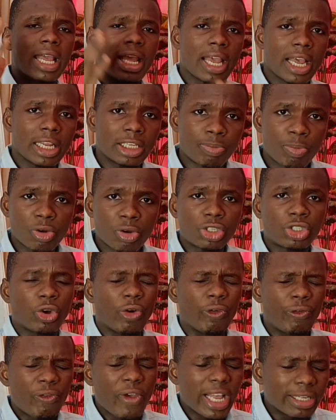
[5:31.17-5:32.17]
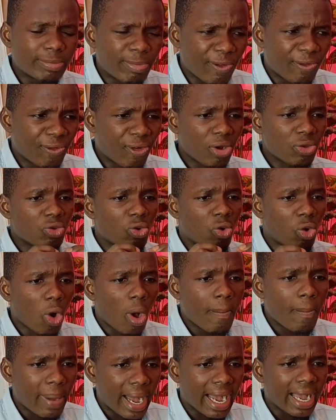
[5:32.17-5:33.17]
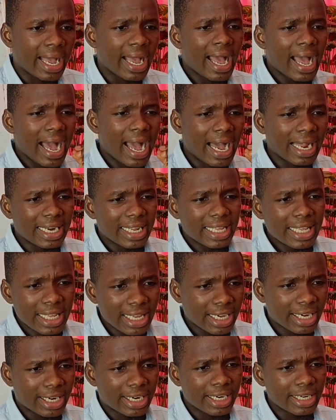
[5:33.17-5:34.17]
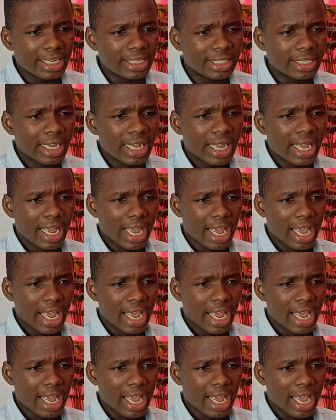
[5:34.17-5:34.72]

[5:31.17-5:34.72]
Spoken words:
exposure first before you come back and increase